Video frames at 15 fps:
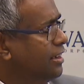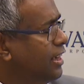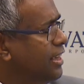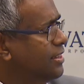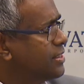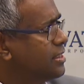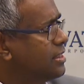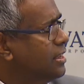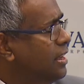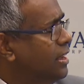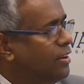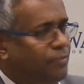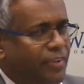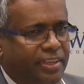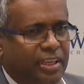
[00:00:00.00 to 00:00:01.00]
released
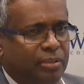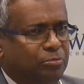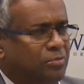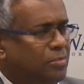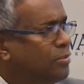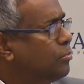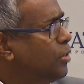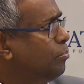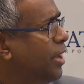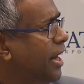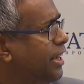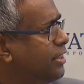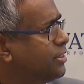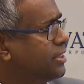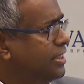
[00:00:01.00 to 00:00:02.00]
when they
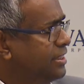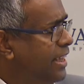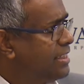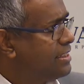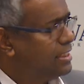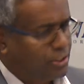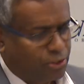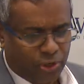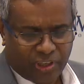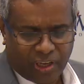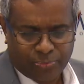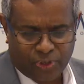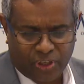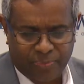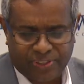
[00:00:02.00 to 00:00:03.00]
bombard each other? That's a shock
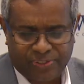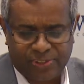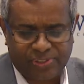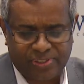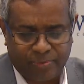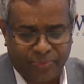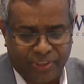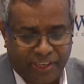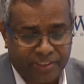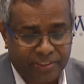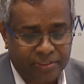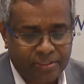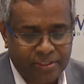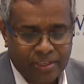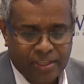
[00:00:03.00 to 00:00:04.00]
absorbing system
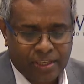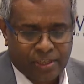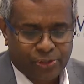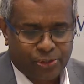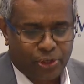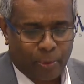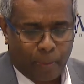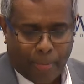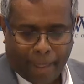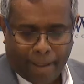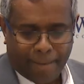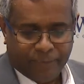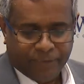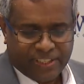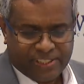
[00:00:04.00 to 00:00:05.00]
there. So
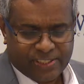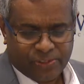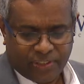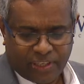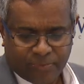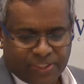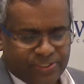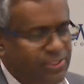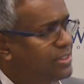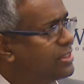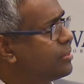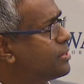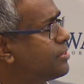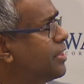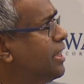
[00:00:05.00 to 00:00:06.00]
this is one of the
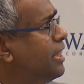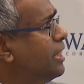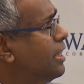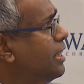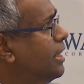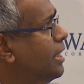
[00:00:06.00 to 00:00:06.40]
systems we